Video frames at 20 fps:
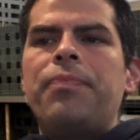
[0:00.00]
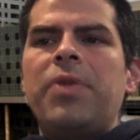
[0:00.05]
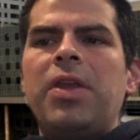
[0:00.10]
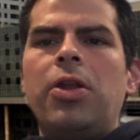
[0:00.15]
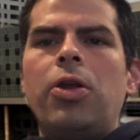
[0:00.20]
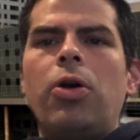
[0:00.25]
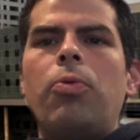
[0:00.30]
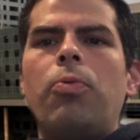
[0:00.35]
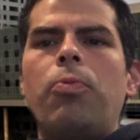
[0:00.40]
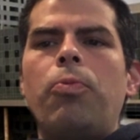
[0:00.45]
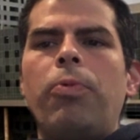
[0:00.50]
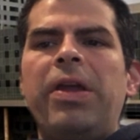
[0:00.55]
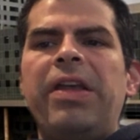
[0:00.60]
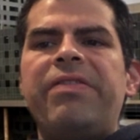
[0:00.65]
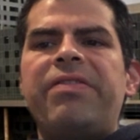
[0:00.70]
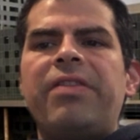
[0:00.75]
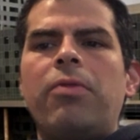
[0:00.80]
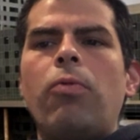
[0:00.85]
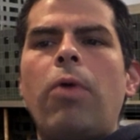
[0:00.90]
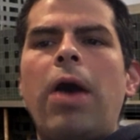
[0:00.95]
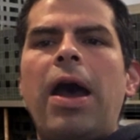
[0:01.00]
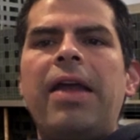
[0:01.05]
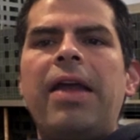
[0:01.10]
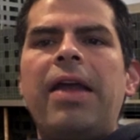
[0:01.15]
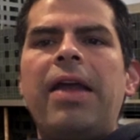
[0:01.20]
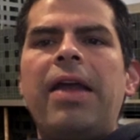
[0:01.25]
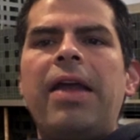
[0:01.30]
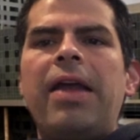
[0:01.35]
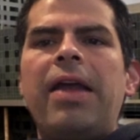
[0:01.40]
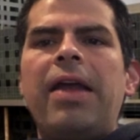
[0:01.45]
you know, reason why
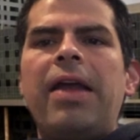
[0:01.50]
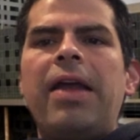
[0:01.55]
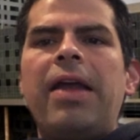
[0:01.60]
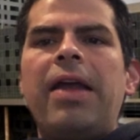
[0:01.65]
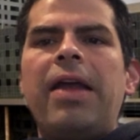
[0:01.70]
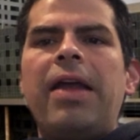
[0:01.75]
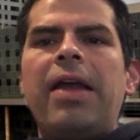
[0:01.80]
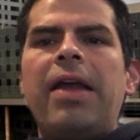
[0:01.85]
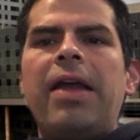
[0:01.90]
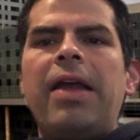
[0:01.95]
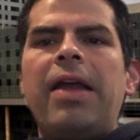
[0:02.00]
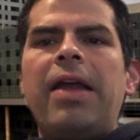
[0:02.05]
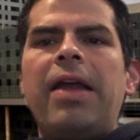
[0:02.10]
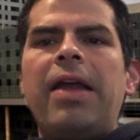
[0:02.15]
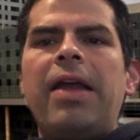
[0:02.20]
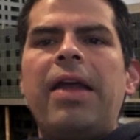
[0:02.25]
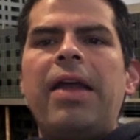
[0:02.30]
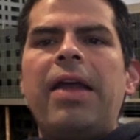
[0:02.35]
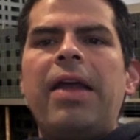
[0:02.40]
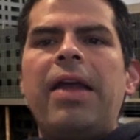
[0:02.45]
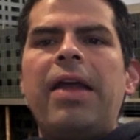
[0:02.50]
it's important to